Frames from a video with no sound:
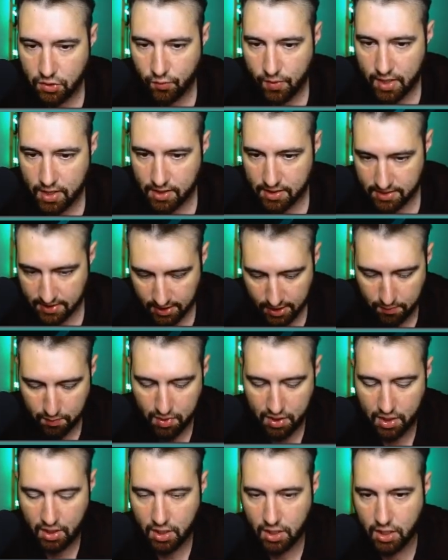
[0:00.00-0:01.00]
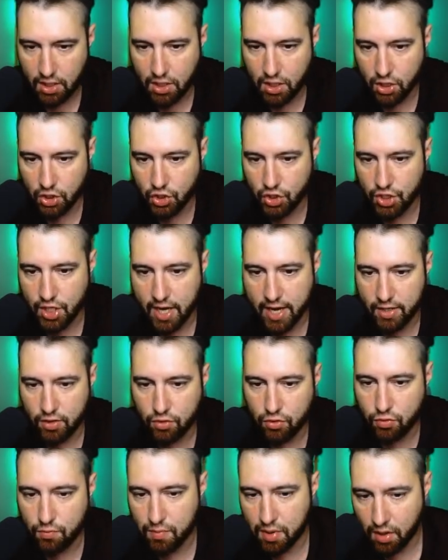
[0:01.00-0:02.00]
we can type in
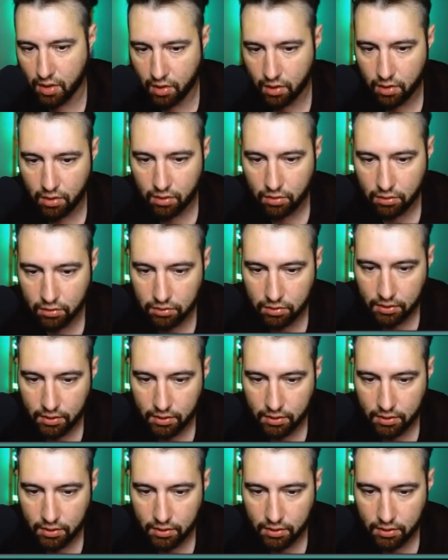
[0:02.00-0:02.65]
Shadow Ball,